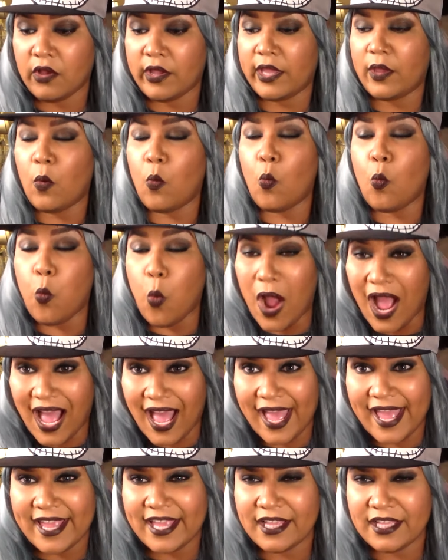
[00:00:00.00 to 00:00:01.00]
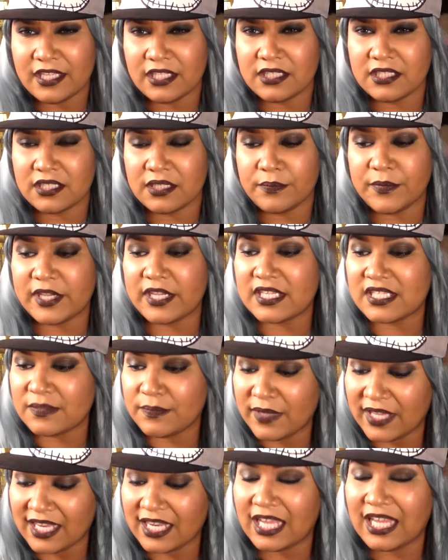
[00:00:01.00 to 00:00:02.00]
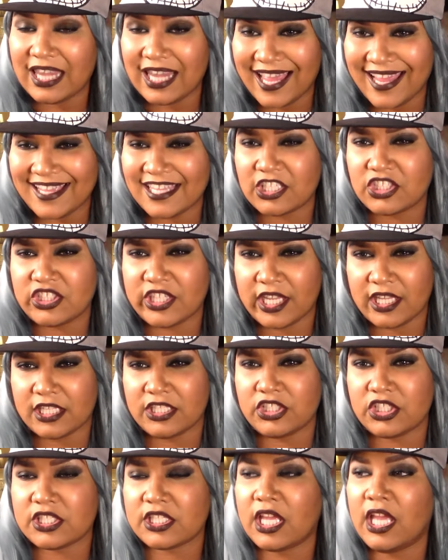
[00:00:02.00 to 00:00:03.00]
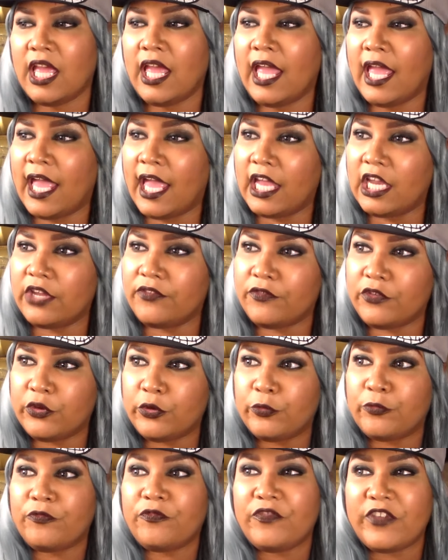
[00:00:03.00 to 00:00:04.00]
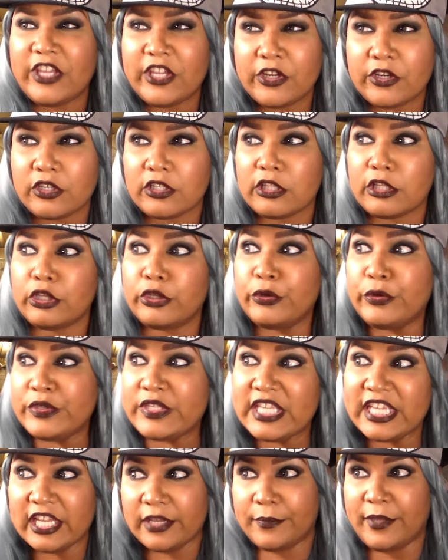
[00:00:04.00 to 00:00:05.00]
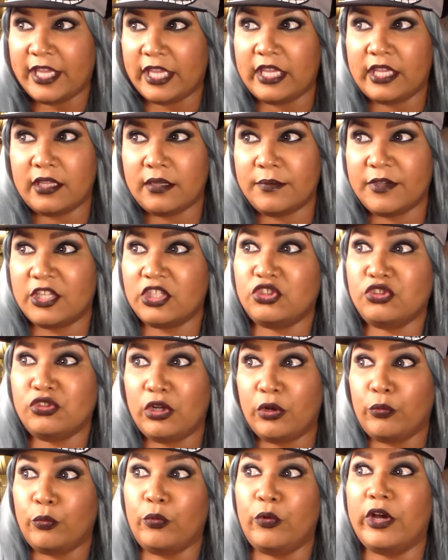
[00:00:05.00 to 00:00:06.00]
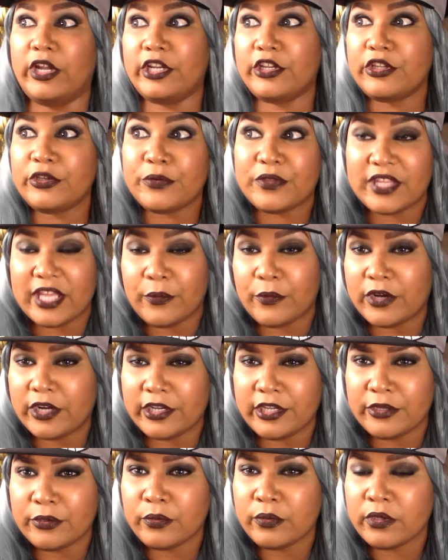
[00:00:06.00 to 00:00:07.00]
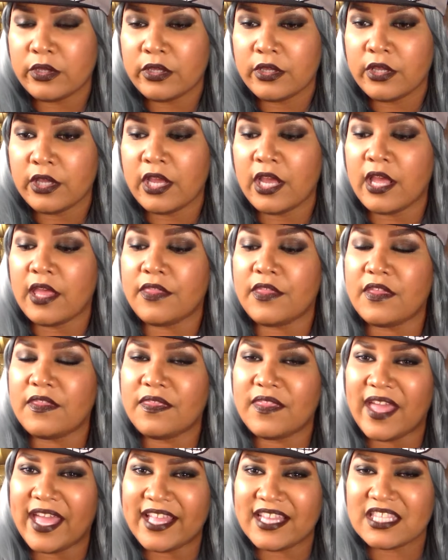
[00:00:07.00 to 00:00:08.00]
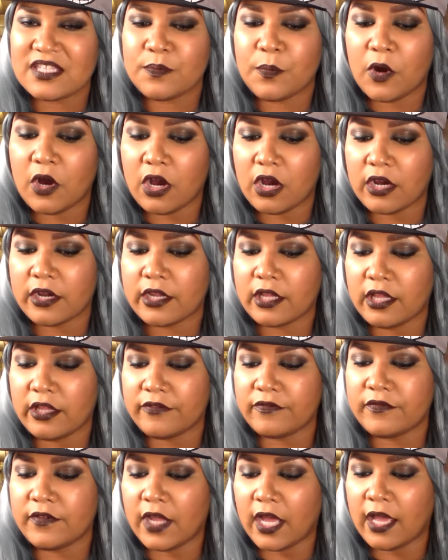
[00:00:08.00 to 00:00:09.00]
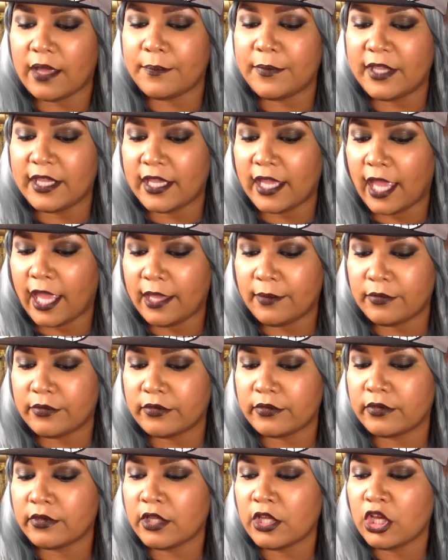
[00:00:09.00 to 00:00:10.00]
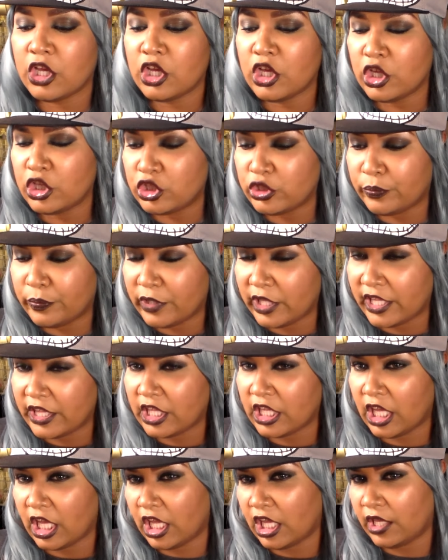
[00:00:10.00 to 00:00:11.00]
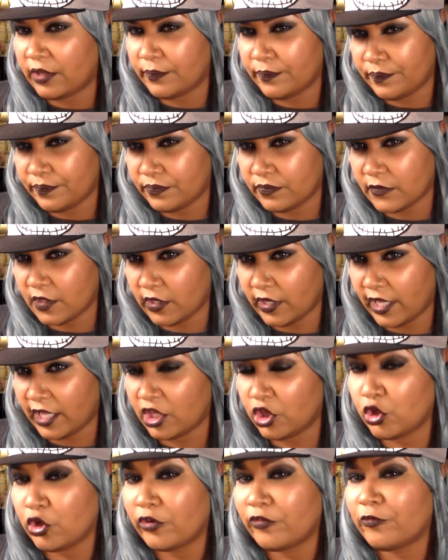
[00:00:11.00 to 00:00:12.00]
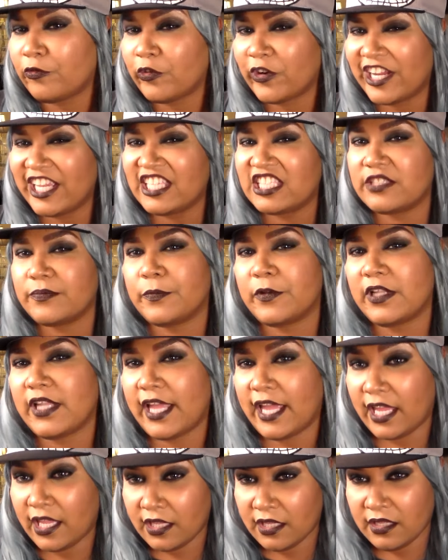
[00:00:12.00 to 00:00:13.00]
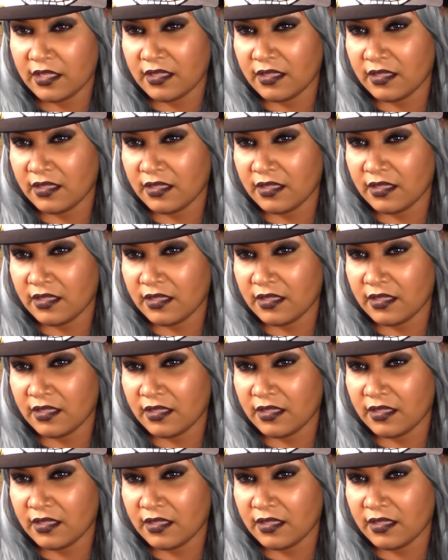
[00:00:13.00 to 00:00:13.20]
Okay? Why? Because men like challenges. And if you fear losing a man because you don't want to do what they want to do, then that's part of not being able to play the game. Okay? You're afraid to play.